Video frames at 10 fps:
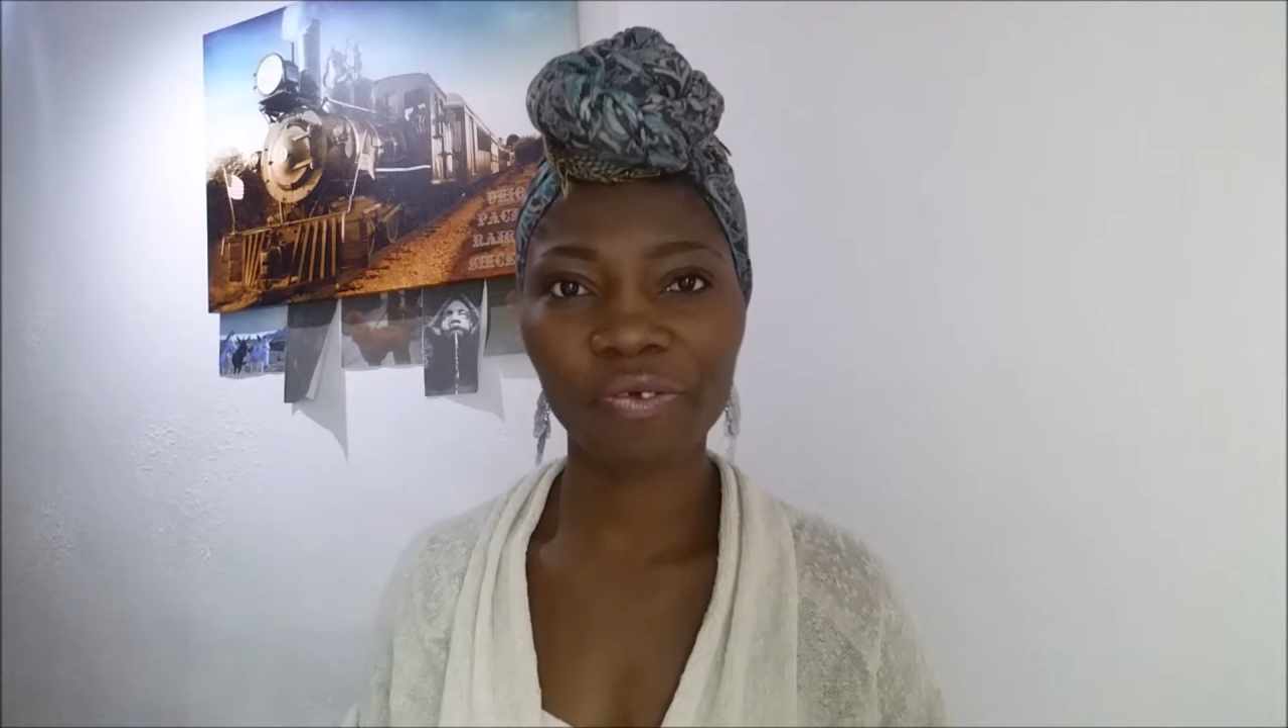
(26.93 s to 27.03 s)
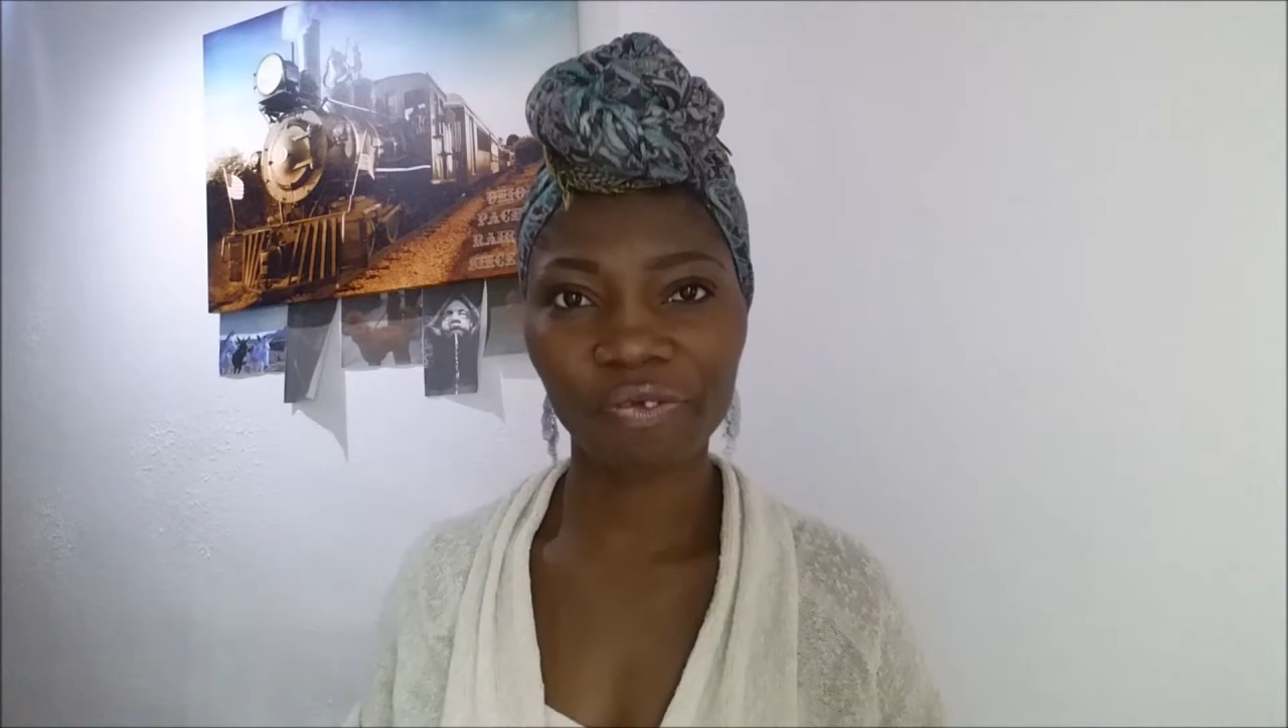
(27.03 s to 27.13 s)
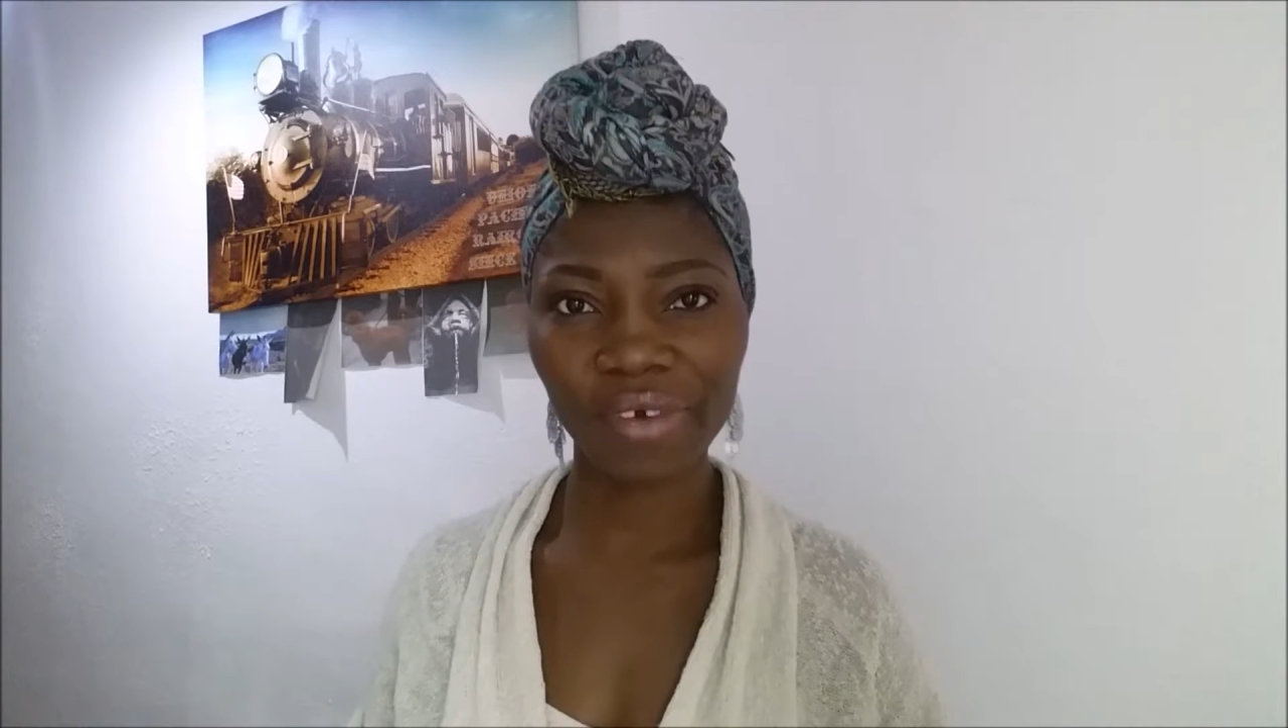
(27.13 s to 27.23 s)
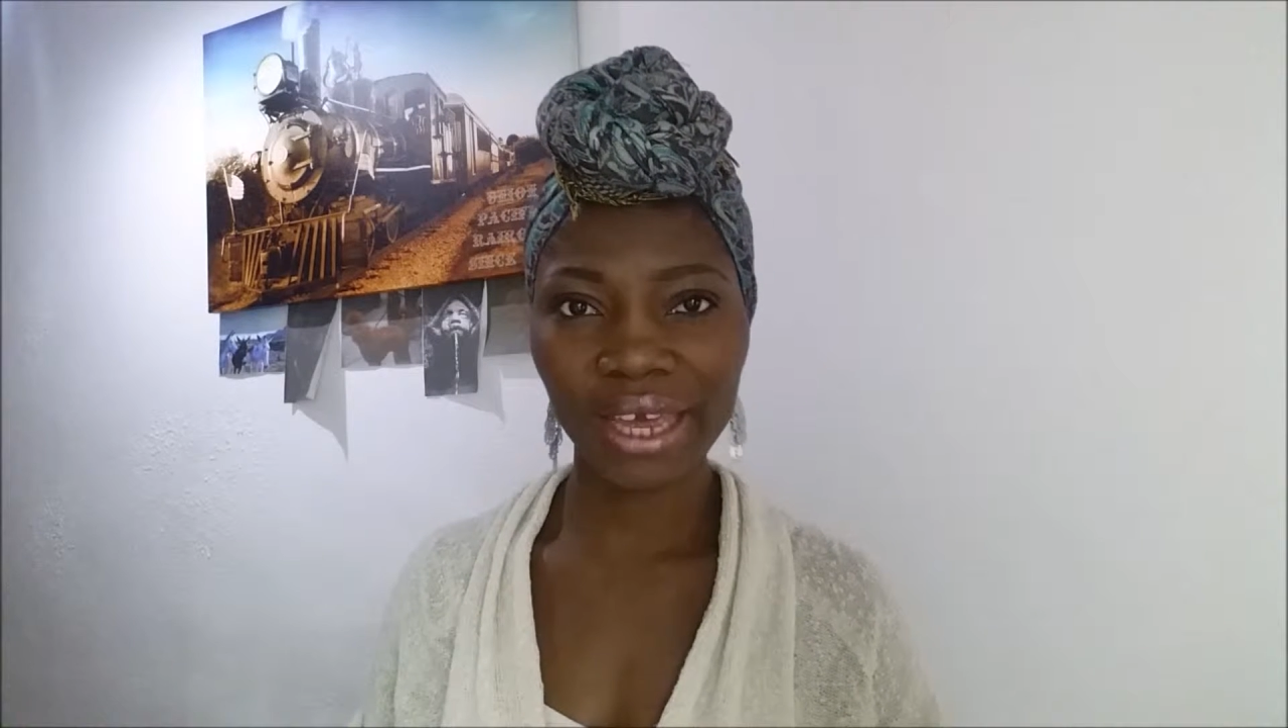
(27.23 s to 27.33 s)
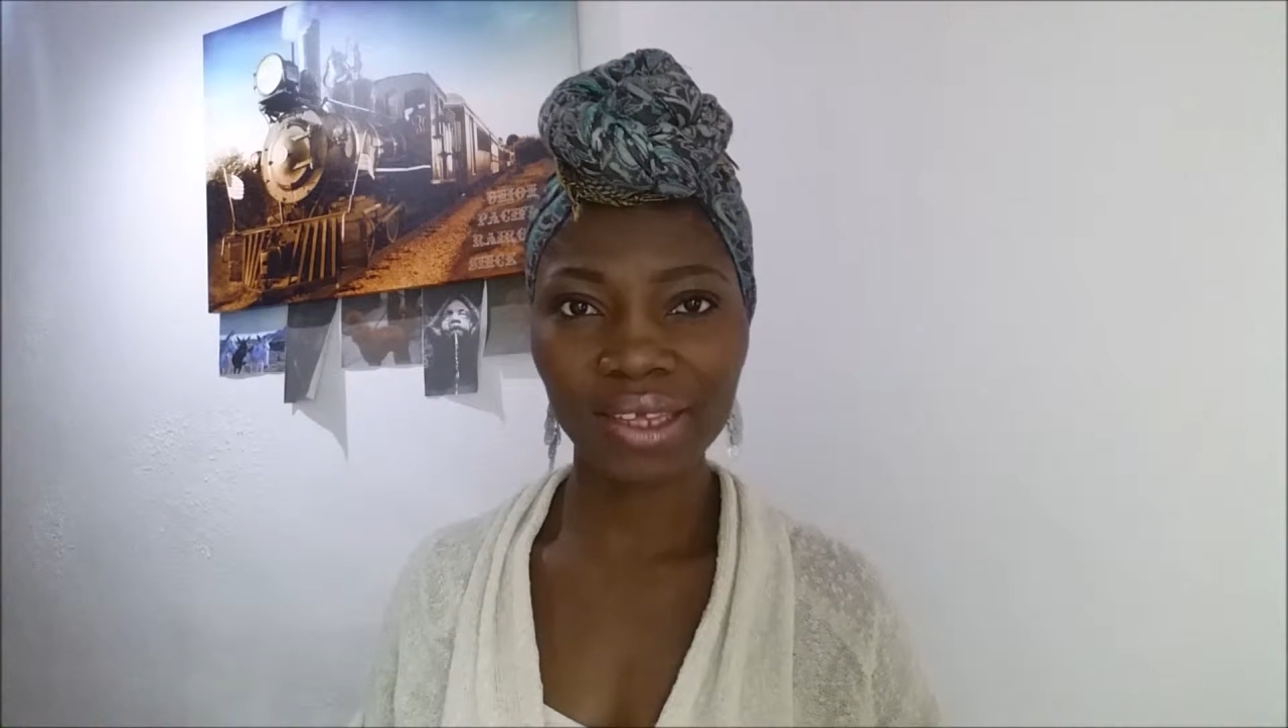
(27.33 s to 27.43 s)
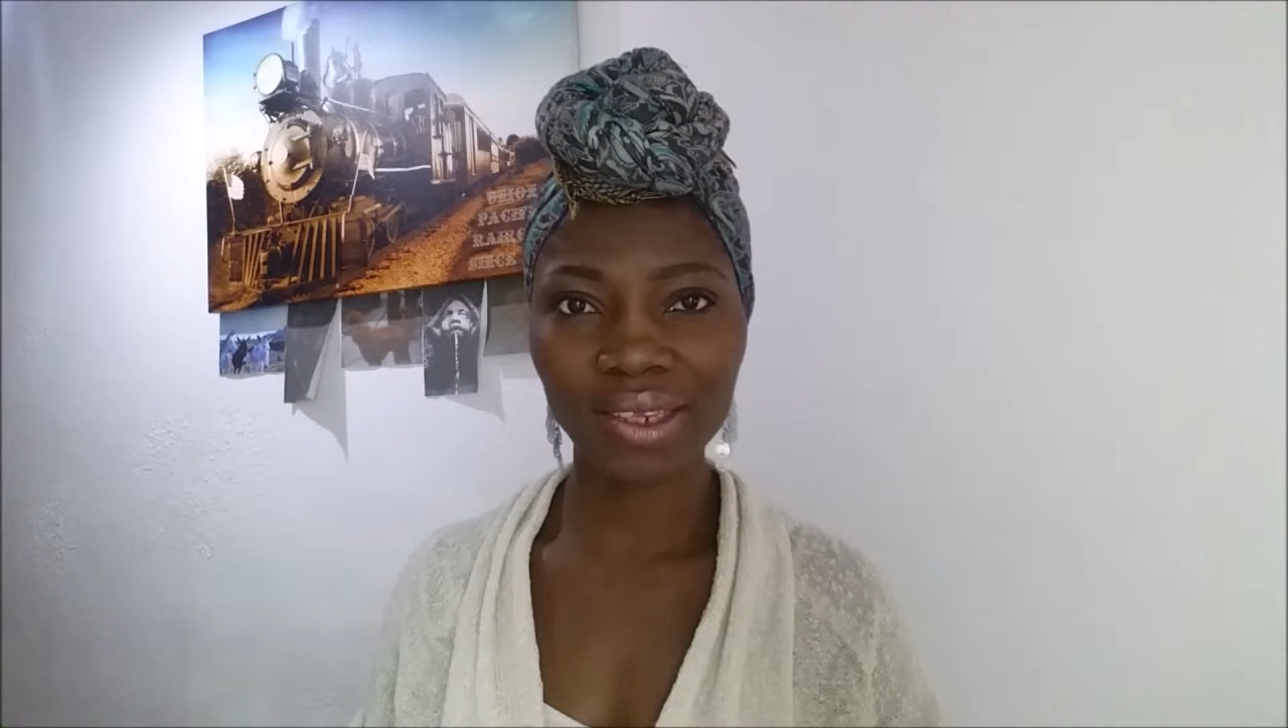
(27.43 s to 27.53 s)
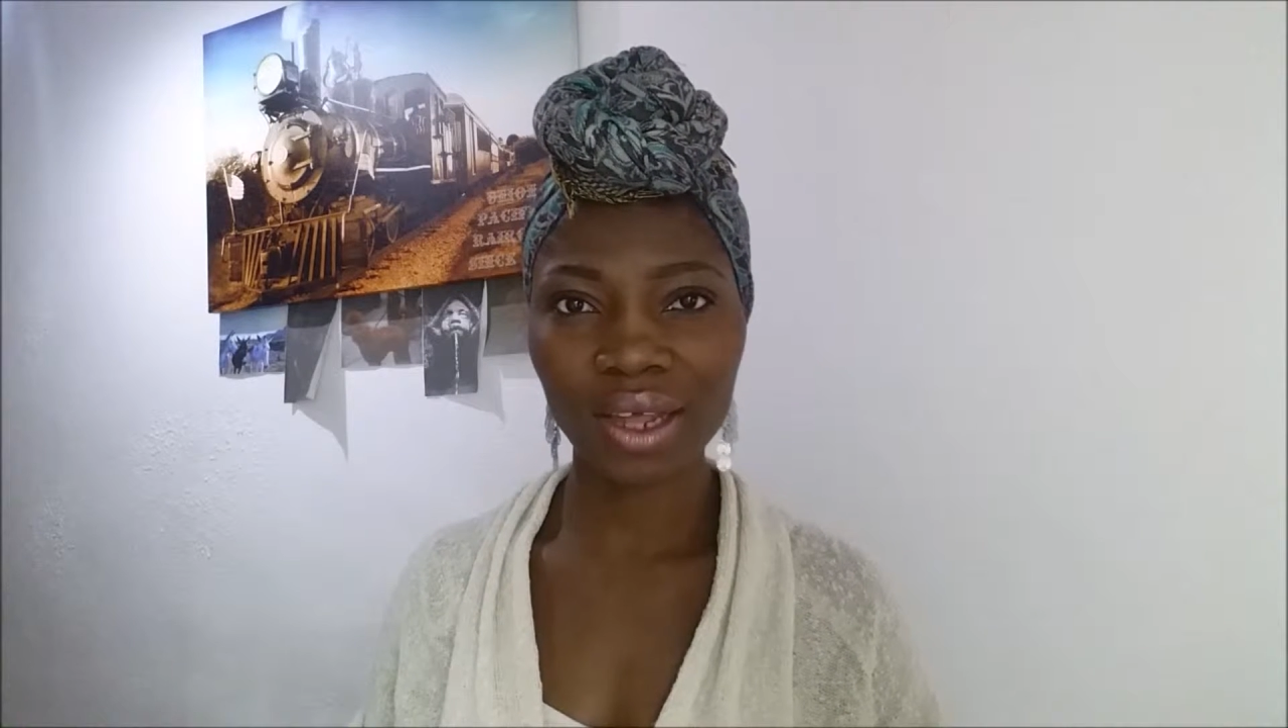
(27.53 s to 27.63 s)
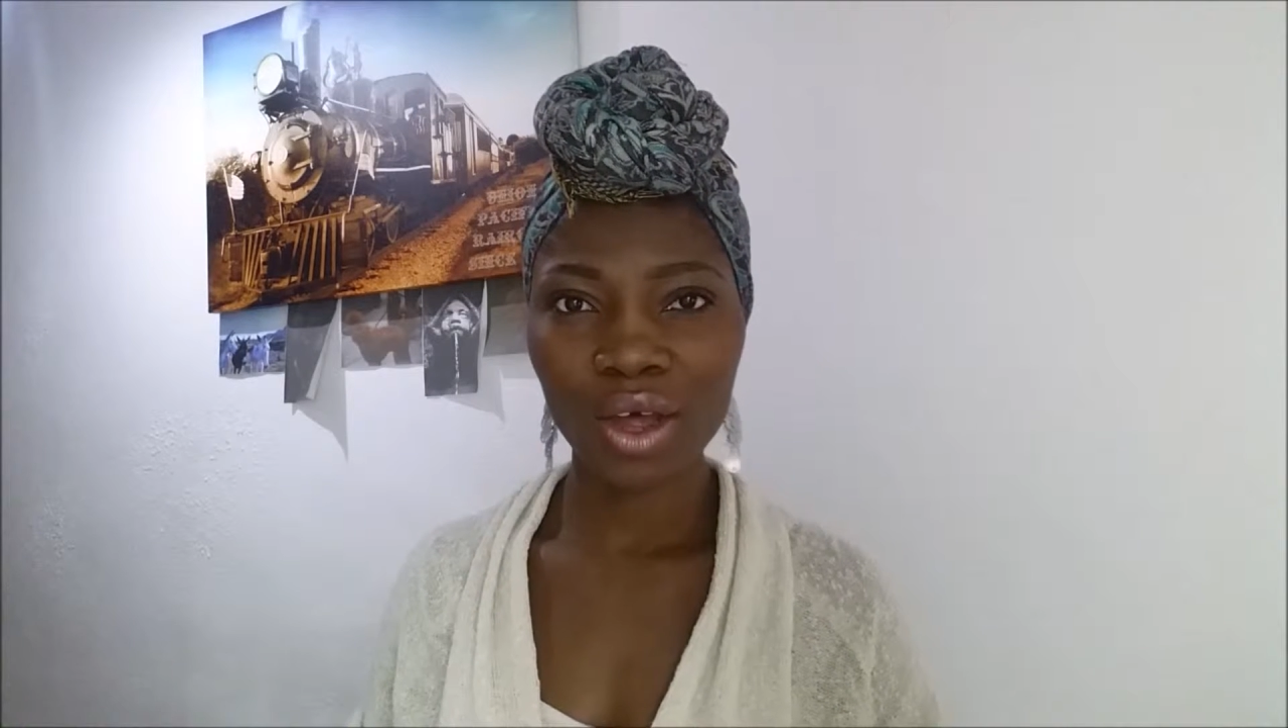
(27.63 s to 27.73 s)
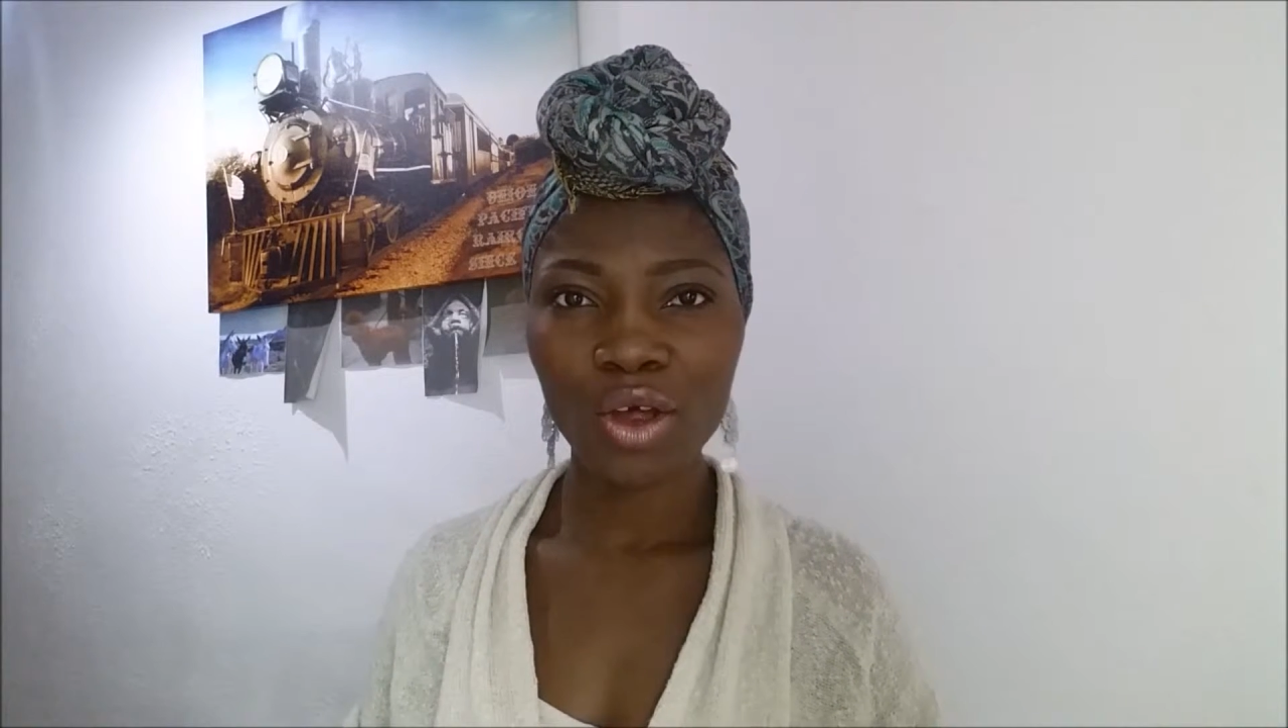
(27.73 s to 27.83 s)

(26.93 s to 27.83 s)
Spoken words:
we face,